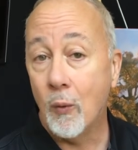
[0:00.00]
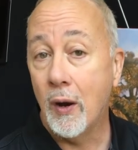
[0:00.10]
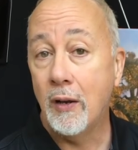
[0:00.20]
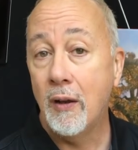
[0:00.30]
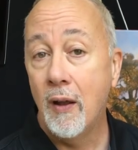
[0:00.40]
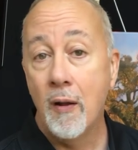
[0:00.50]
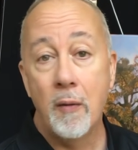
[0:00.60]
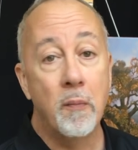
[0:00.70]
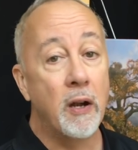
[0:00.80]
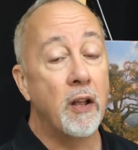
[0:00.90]
one,
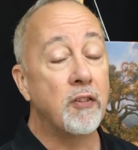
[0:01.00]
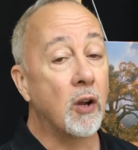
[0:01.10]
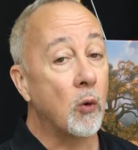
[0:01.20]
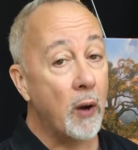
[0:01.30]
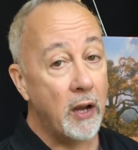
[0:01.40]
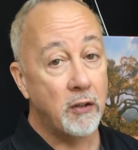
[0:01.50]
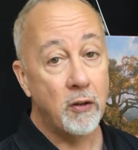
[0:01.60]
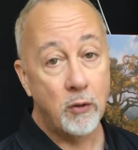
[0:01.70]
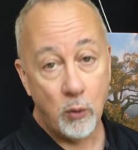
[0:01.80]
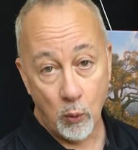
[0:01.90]
but it's a
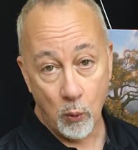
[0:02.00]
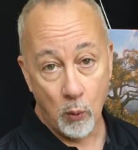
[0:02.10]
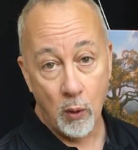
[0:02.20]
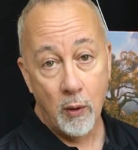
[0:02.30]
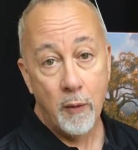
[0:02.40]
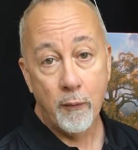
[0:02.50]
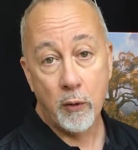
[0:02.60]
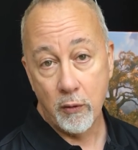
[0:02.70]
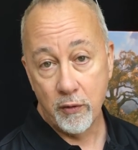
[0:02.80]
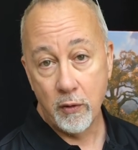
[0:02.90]
great tool for
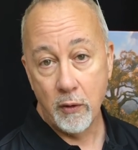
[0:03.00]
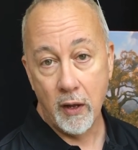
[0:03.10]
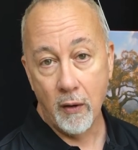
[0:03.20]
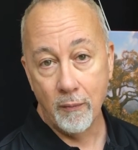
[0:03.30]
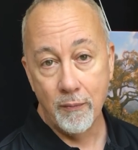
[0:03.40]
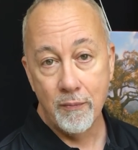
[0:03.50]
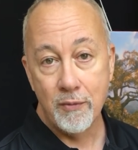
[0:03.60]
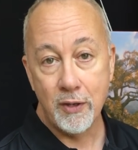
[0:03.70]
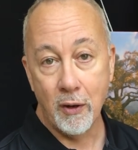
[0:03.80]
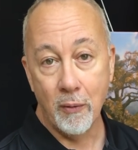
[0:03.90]
your studio.
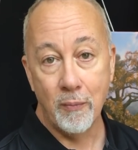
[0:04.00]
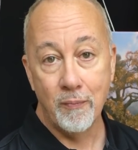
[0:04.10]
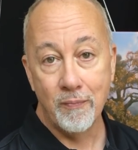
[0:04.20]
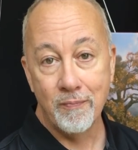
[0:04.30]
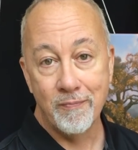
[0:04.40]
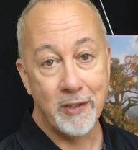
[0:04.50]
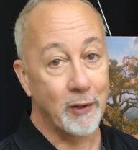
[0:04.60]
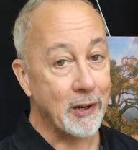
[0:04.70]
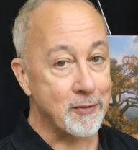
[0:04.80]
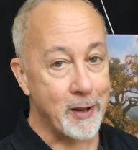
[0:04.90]
So till
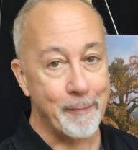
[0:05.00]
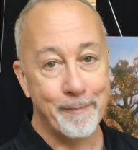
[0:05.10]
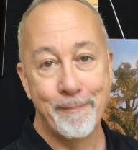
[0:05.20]
next time.